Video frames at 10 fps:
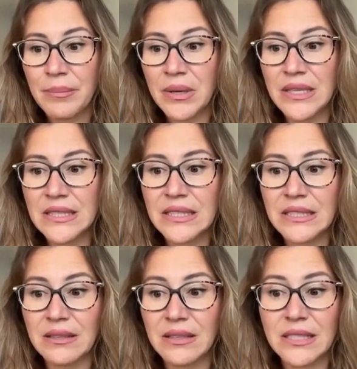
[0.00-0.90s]
but
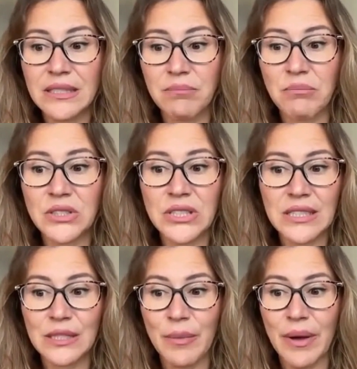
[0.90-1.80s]
it's
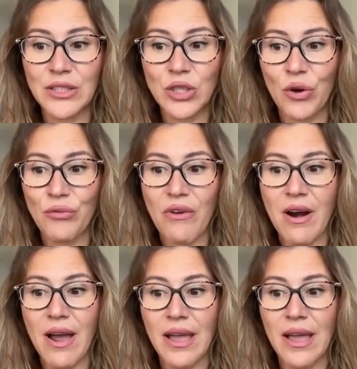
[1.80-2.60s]
six months so far.